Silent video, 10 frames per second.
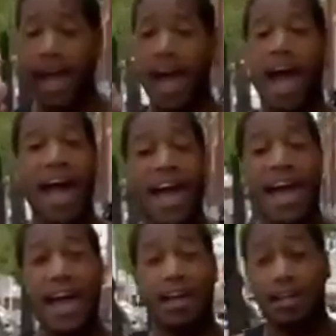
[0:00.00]
I,
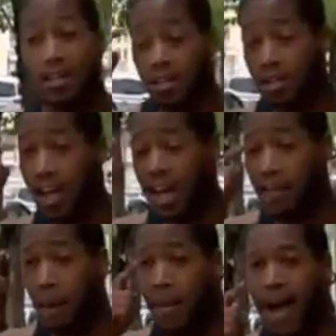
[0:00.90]
I had
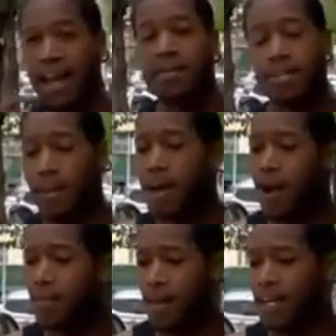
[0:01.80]
it in my mind that
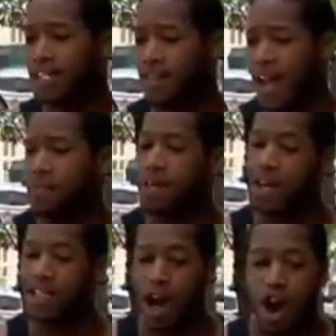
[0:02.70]
somebody might be in this
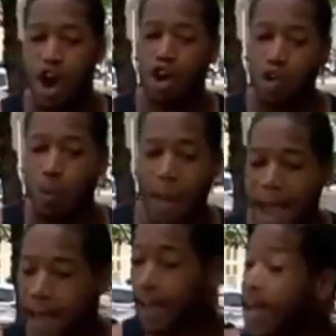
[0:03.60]
van because I heard
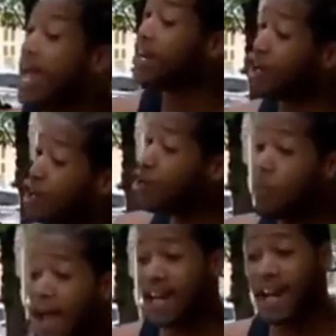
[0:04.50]
little banging. The
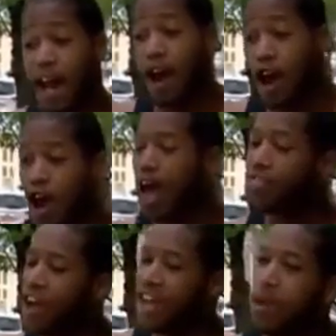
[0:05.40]
little banging that I
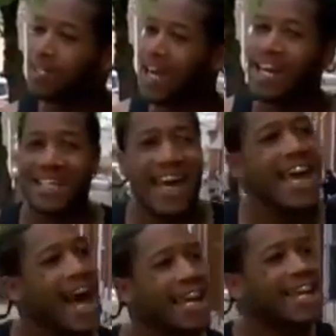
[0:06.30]
heard, I thought he was hitting
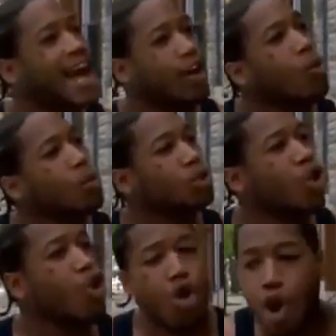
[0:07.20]
his head. I did not know
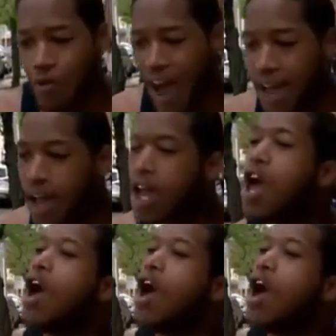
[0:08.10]
what was going on, right?